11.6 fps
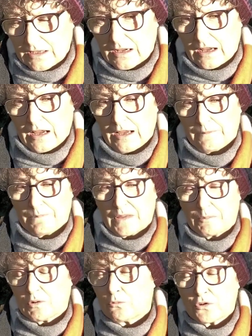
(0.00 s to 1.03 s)

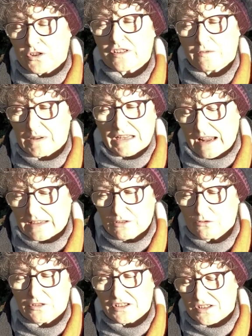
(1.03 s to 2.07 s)
but wouldn't have been any
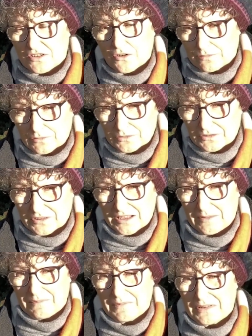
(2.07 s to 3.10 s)
good as a novel.
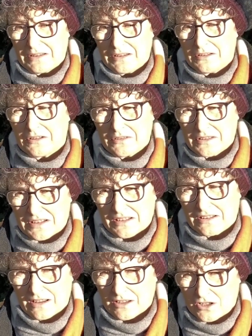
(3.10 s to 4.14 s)
You know, there's
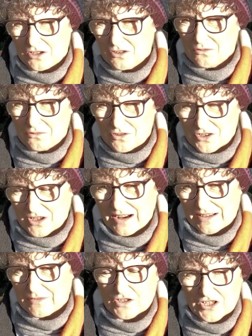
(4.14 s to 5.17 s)
a huge
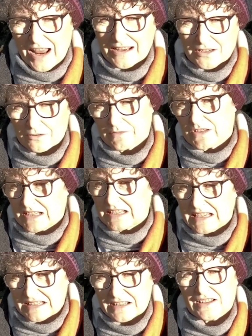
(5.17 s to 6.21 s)
kind of shadow of
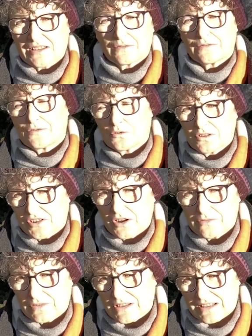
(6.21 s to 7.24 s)
Dickens that falls
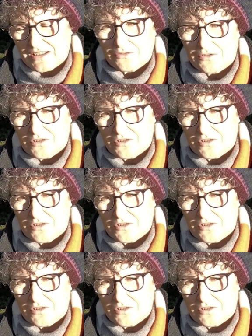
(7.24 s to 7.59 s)
over this sort